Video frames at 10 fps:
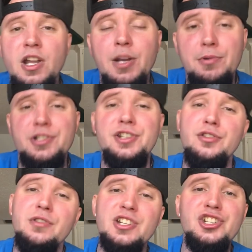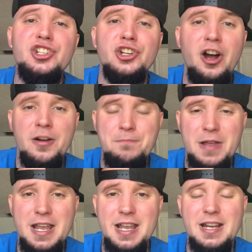Number two is sharp
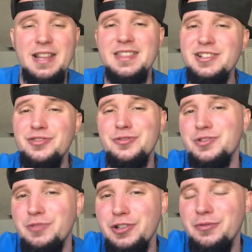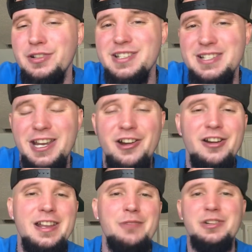pain, and this one was really, really
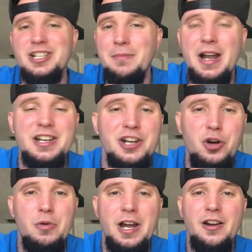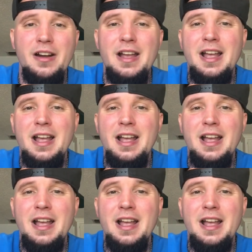scary. It would come out of nowhere.